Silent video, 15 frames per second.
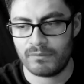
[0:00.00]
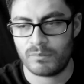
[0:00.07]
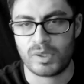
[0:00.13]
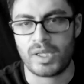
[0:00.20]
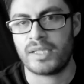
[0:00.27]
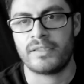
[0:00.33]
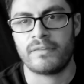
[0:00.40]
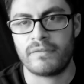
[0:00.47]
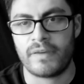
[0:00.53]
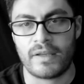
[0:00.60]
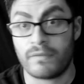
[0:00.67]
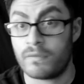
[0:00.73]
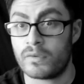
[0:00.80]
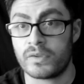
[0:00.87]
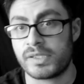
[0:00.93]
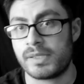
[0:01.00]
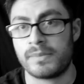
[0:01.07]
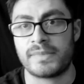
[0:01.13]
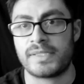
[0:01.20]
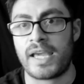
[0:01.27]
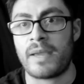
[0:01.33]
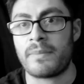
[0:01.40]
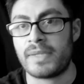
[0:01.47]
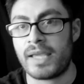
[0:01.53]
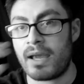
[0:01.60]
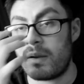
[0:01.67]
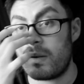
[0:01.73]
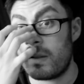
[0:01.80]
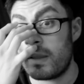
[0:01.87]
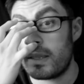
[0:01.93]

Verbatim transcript: Blondie fan for some time now